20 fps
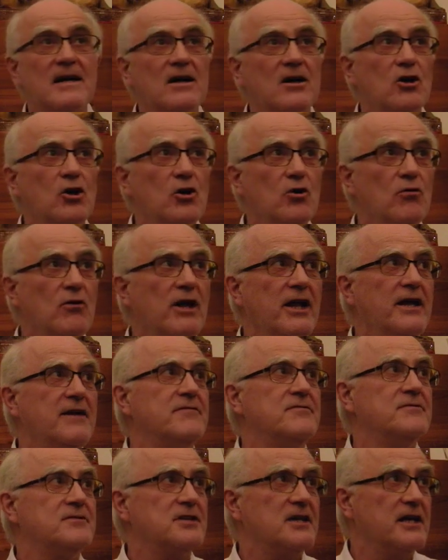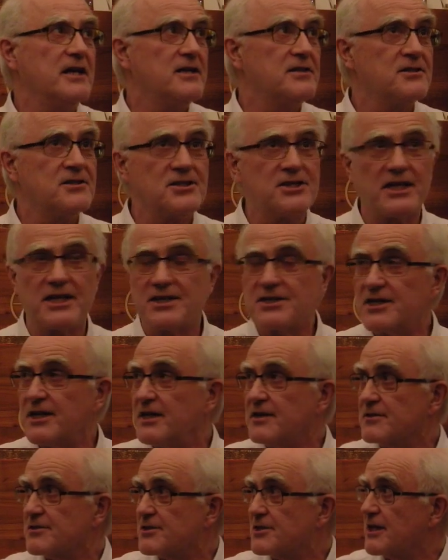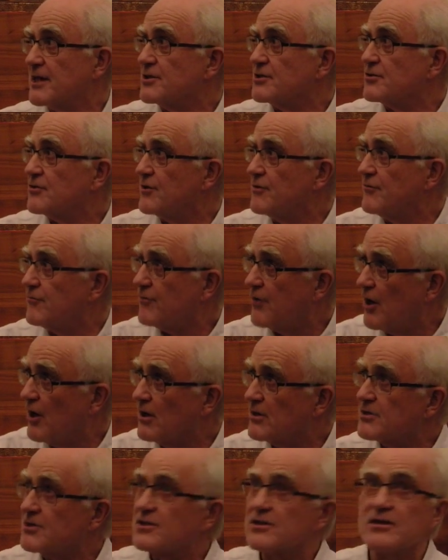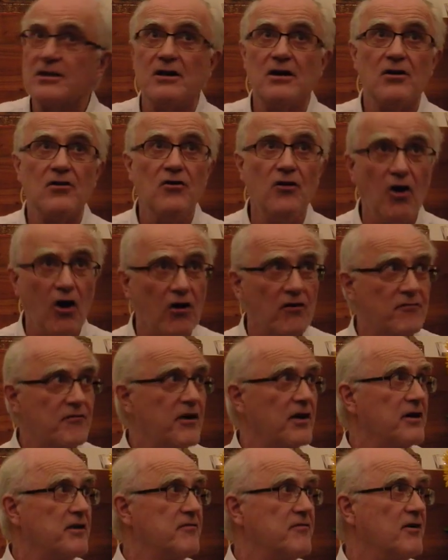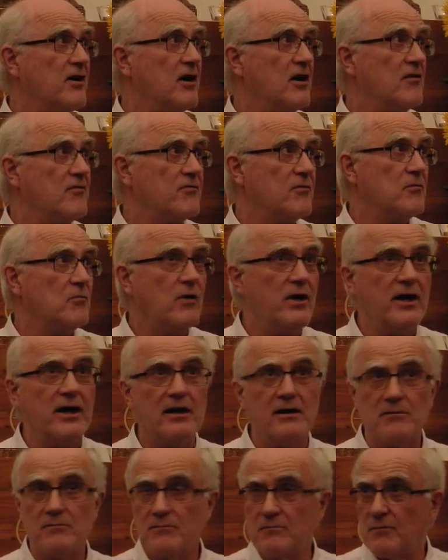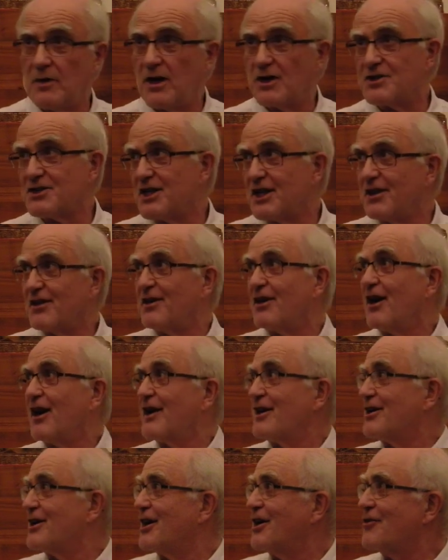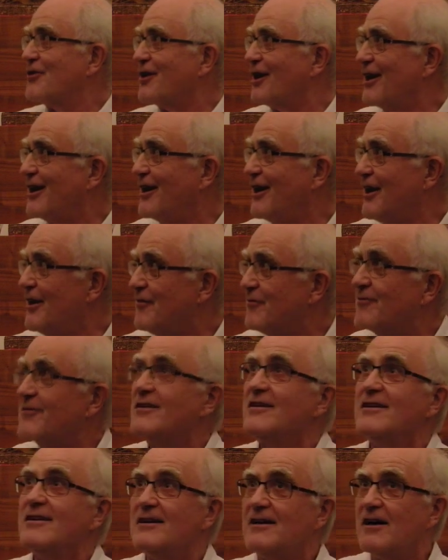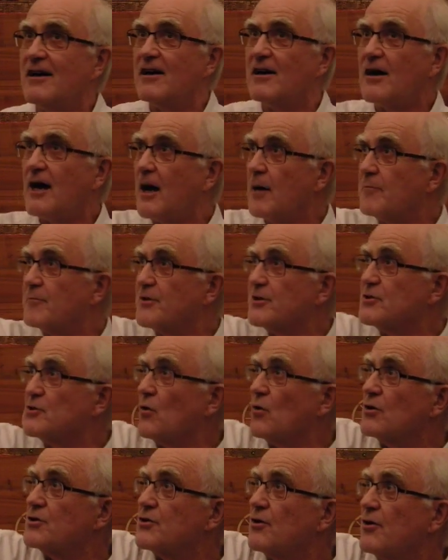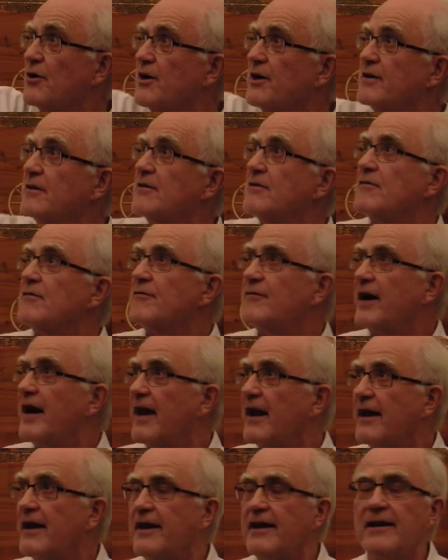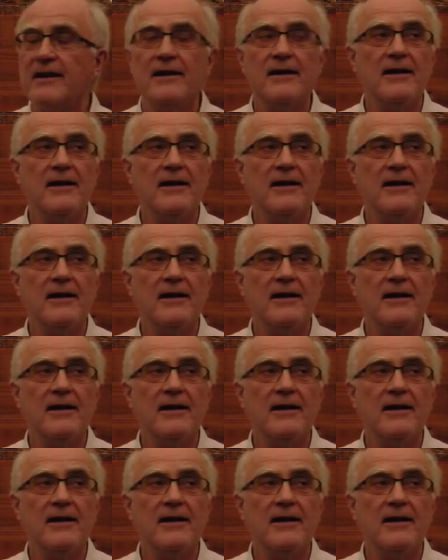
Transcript: who lived in 16th century France, not very far from where Martine and I currently live, up the Dordogne Valley.